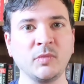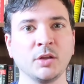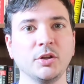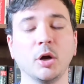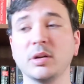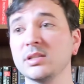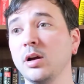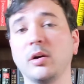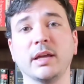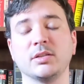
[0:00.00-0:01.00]
because
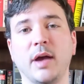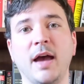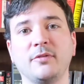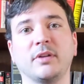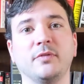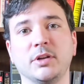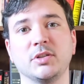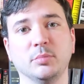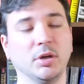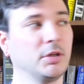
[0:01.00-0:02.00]
okay, so after I
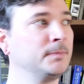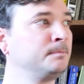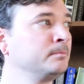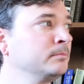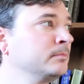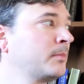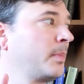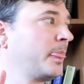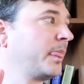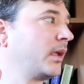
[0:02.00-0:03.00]
finished the book,
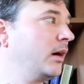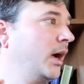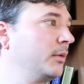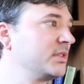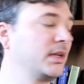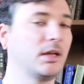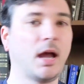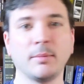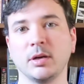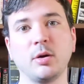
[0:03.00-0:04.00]
I was like,
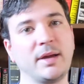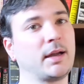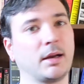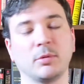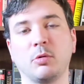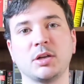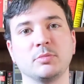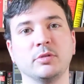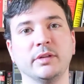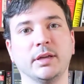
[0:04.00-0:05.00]
I'm gonna go back, I'm gonna watch the
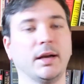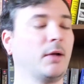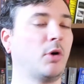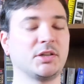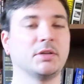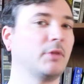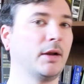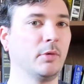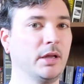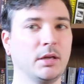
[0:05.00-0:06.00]
movie again. I watched it right
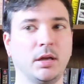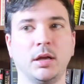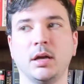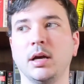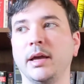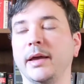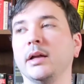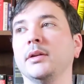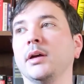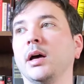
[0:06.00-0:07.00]
away,
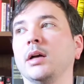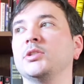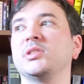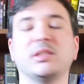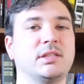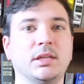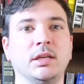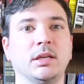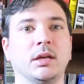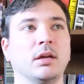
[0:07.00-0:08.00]
and just to
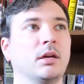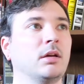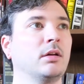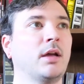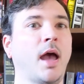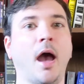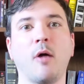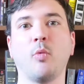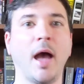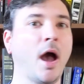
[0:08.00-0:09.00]
see
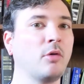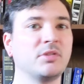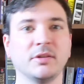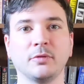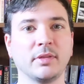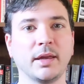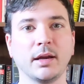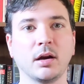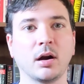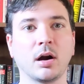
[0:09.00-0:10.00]
how different they
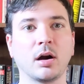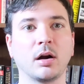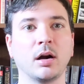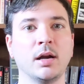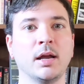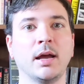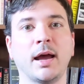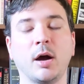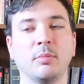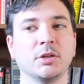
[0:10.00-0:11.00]
are,
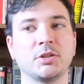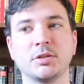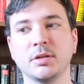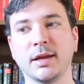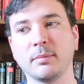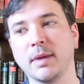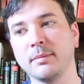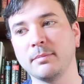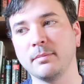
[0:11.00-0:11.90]
how much like my